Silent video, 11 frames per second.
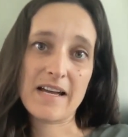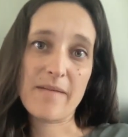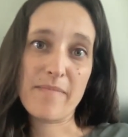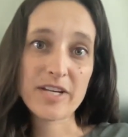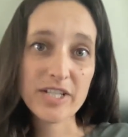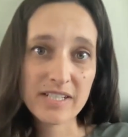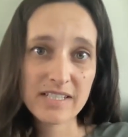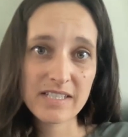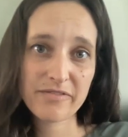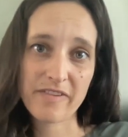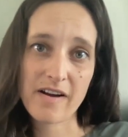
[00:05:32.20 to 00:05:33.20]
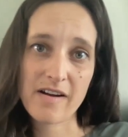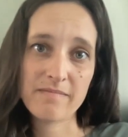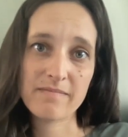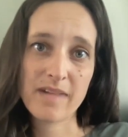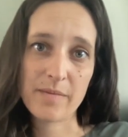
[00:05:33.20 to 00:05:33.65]
emissions
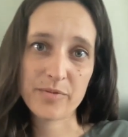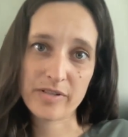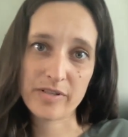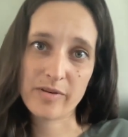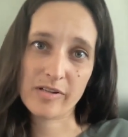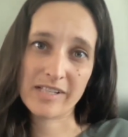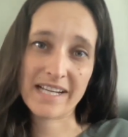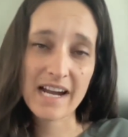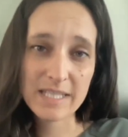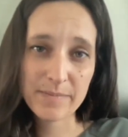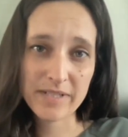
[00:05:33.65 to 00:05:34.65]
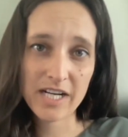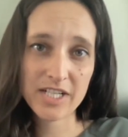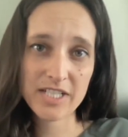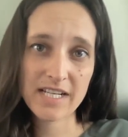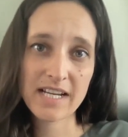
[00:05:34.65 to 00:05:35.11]
from upstream oil and gas
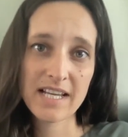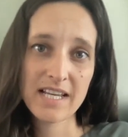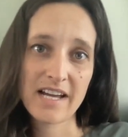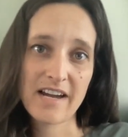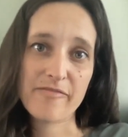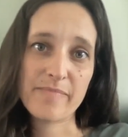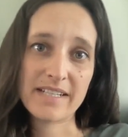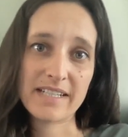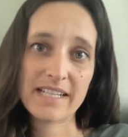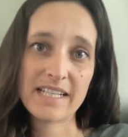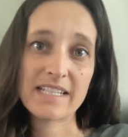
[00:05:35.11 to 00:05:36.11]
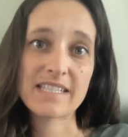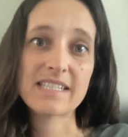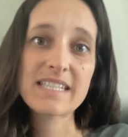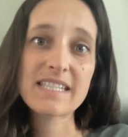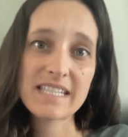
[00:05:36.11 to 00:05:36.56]
production have been
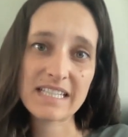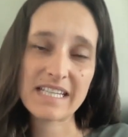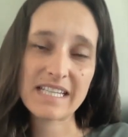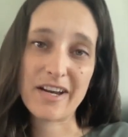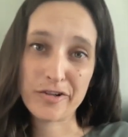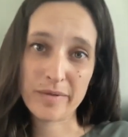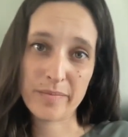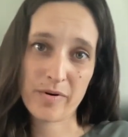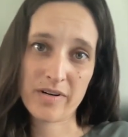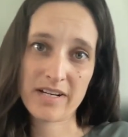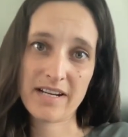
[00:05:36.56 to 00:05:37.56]
consistently underreported,